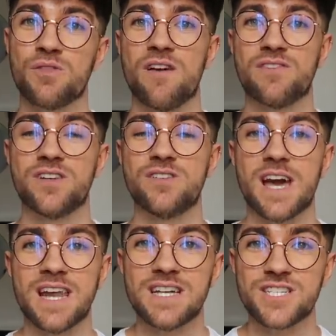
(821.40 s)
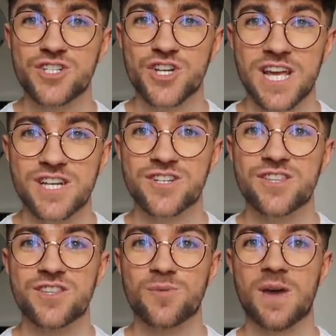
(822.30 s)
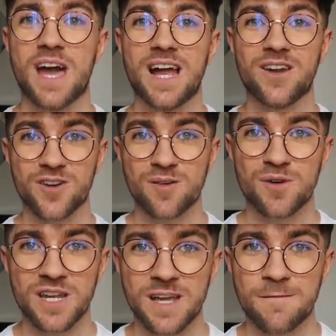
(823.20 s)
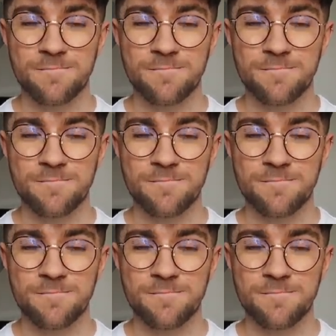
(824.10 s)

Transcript: with Revolut, and it is changing the way I look at money.